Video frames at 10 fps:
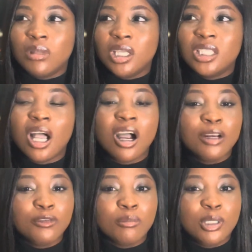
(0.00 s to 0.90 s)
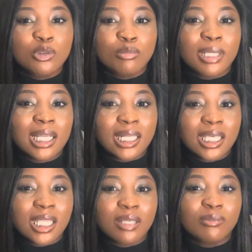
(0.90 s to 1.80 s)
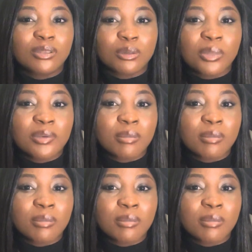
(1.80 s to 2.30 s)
it's hard for me to be cleaning. Sometimes I